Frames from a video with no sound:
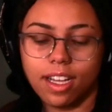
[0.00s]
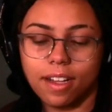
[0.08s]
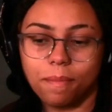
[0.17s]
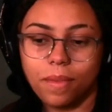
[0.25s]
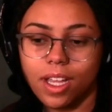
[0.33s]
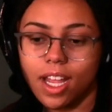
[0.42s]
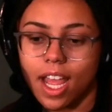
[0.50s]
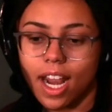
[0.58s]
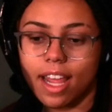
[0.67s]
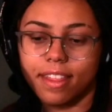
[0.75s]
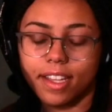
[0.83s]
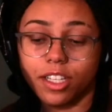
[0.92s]
And
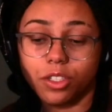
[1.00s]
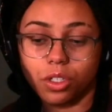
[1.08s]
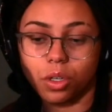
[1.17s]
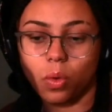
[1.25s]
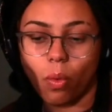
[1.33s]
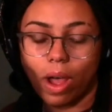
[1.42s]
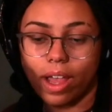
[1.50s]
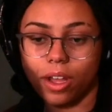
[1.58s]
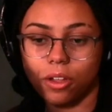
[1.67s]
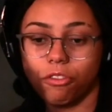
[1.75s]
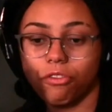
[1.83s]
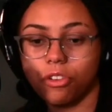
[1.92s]
I think it took a
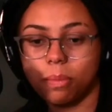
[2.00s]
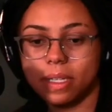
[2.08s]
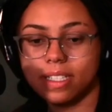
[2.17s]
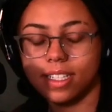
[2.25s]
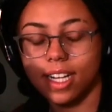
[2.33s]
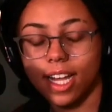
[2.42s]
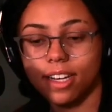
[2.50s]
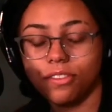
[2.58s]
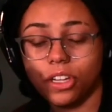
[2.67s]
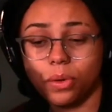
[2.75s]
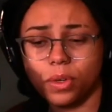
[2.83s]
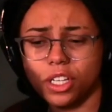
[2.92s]
while for me to kind of
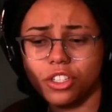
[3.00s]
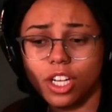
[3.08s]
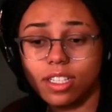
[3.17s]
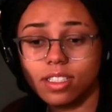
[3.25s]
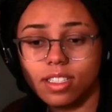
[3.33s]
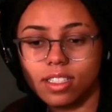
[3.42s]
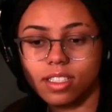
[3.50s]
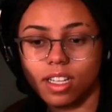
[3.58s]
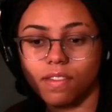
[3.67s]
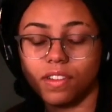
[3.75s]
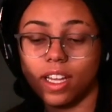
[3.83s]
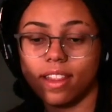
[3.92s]
like readjust and
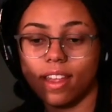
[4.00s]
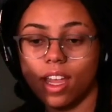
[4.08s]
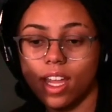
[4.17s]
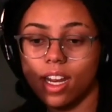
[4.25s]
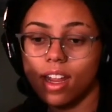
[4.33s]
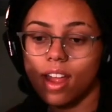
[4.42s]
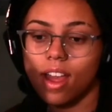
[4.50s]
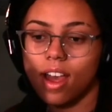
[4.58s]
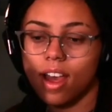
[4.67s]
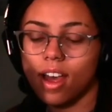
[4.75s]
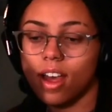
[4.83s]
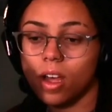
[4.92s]
stuff like that.
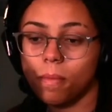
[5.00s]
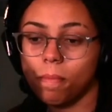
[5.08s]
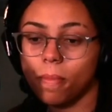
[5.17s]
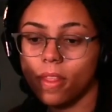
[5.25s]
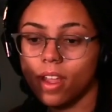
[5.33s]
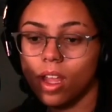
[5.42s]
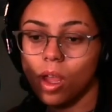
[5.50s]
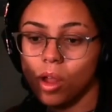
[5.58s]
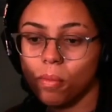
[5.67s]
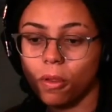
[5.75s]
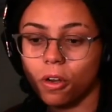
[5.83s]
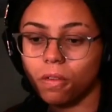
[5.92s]
Um,
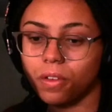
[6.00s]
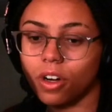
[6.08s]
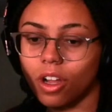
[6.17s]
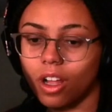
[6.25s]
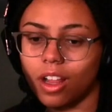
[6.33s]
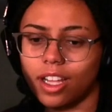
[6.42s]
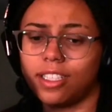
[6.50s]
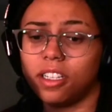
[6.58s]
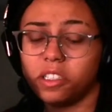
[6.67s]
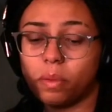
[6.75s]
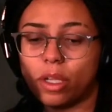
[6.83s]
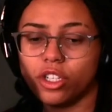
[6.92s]
but overall,
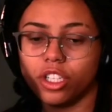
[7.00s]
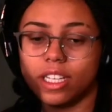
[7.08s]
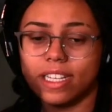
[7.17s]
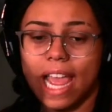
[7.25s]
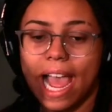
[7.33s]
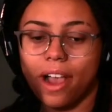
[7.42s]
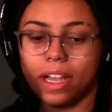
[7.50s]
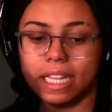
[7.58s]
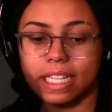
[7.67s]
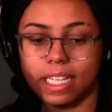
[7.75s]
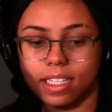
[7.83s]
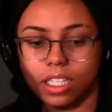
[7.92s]
especially now, I
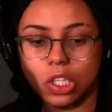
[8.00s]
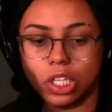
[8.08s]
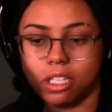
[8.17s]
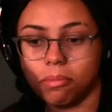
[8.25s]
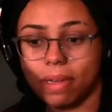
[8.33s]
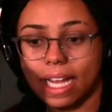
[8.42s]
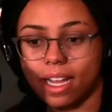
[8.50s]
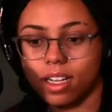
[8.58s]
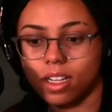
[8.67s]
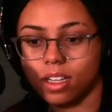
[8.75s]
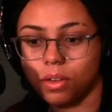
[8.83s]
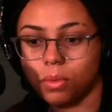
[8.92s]
think like looking
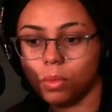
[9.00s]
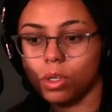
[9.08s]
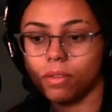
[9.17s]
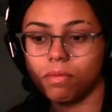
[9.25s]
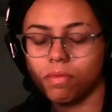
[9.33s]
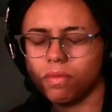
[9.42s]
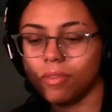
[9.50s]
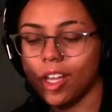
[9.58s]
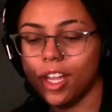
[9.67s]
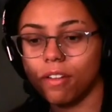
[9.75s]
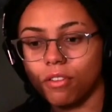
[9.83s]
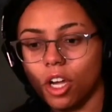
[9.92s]
back, we've
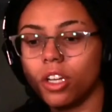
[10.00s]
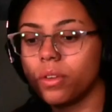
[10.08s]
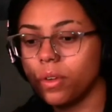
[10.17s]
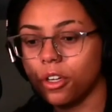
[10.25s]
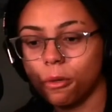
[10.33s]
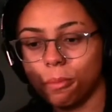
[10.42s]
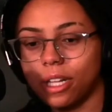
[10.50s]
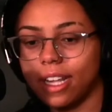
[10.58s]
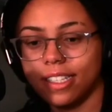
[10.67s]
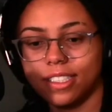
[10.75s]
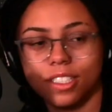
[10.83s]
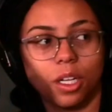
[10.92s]
kind of gotten to a good
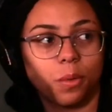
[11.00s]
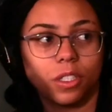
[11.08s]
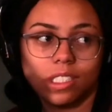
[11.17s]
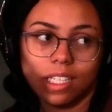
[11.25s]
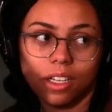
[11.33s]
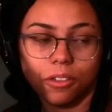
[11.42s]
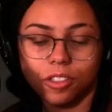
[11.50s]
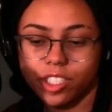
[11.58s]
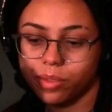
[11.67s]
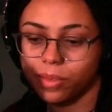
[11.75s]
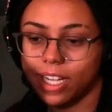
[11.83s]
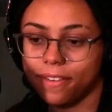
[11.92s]
place. We're settled
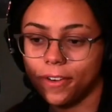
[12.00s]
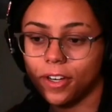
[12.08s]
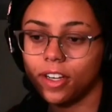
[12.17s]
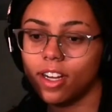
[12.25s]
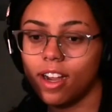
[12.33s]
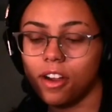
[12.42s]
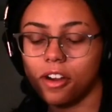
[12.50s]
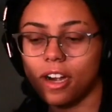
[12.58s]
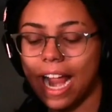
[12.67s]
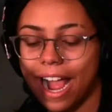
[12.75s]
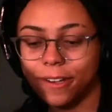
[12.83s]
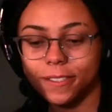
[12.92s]
and we have our
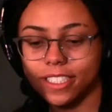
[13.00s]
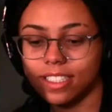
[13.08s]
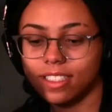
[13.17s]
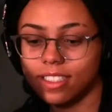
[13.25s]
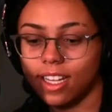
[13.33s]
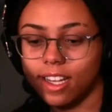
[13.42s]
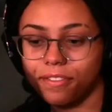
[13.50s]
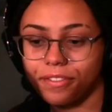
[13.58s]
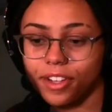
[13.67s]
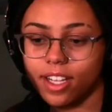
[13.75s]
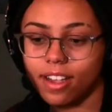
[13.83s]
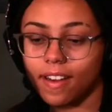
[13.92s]
house and stuff.
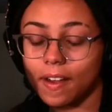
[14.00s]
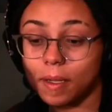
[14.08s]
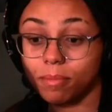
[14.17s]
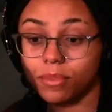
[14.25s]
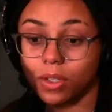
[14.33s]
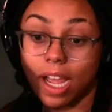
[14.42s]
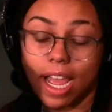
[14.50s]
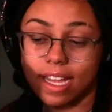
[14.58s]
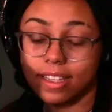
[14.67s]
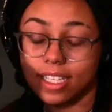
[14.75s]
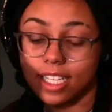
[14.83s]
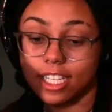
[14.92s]
So I
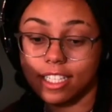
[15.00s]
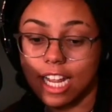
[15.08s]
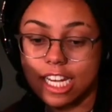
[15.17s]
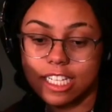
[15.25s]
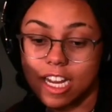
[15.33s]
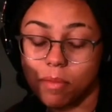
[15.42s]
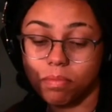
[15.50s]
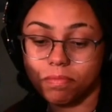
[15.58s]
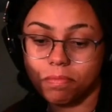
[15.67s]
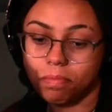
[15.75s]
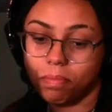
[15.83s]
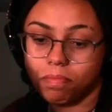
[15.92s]
think it ended up
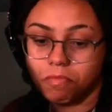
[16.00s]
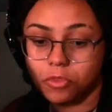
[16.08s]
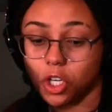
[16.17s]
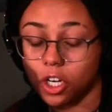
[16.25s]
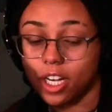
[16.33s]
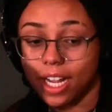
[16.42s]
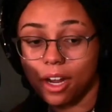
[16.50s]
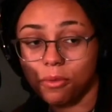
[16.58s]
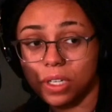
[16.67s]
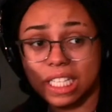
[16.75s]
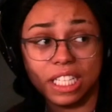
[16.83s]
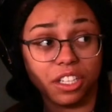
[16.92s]
turning out
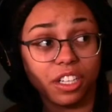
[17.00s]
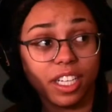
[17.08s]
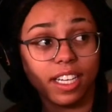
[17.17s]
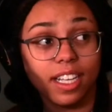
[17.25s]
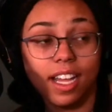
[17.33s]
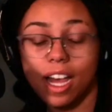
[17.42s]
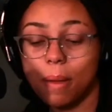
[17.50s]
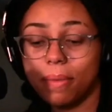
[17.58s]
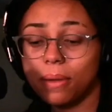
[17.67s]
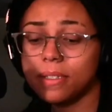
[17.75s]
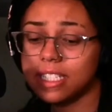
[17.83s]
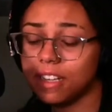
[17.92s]
really good.
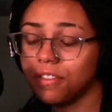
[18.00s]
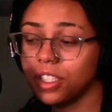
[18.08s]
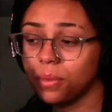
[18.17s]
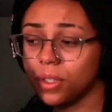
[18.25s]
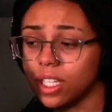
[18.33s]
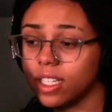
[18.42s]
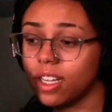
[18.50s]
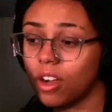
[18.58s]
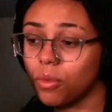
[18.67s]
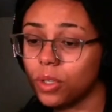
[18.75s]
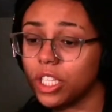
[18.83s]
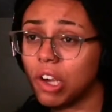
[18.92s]
But it was definitely really,
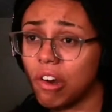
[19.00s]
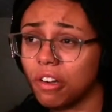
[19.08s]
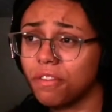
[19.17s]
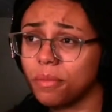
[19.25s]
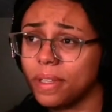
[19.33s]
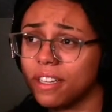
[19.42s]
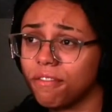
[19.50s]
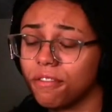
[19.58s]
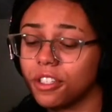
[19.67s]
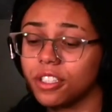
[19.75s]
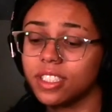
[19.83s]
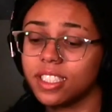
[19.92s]
really hard for me at
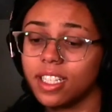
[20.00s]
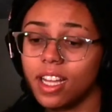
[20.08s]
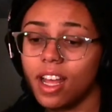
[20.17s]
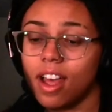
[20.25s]
first.